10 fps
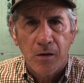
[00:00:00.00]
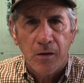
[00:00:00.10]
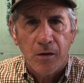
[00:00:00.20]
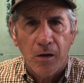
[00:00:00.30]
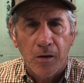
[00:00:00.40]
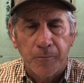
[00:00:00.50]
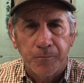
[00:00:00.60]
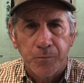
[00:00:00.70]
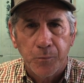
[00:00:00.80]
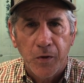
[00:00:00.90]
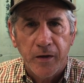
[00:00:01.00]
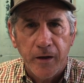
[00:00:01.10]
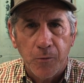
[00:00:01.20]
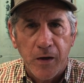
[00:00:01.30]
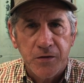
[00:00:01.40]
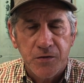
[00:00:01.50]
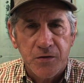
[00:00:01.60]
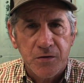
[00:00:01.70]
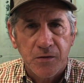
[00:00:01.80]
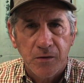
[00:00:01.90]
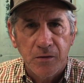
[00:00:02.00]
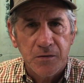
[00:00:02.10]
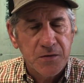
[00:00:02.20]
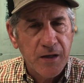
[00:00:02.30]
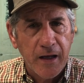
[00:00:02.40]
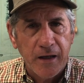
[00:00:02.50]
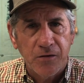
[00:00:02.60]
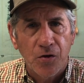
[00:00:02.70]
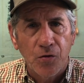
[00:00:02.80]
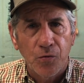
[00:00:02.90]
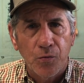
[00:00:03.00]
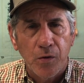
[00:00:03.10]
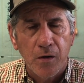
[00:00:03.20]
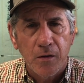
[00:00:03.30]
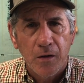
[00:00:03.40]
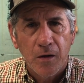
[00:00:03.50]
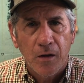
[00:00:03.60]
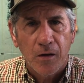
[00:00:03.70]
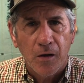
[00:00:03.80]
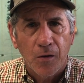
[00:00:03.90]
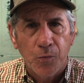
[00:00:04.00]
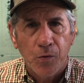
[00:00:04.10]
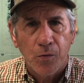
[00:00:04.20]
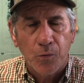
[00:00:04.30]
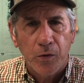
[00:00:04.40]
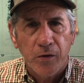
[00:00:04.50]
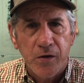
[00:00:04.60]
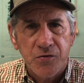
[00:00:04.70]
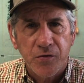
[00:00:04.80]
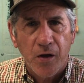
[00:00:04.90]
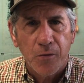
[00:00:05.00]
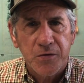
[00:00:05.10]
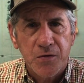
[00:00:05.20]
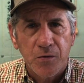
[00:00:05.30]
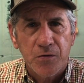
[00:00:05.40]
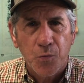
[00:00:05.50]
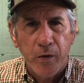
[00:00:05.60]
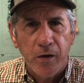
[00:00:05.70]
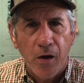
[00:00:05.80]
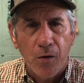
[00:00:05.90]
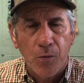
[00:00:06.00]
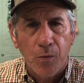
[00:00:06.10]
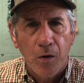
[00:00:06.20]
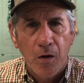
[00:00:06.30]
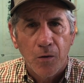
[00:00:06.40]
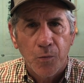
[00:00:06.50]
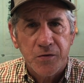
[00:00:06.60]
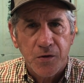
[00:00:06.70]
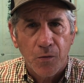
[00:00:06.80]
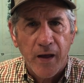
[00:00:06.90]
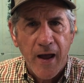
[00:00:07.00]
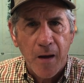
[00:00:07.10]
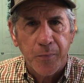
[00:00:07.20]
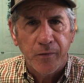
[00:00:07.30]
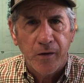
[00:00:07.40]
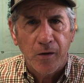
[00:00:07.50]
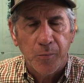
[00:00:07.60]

But anyway, just stay tuned. We'll let you know as soon as we know what's going to happen there.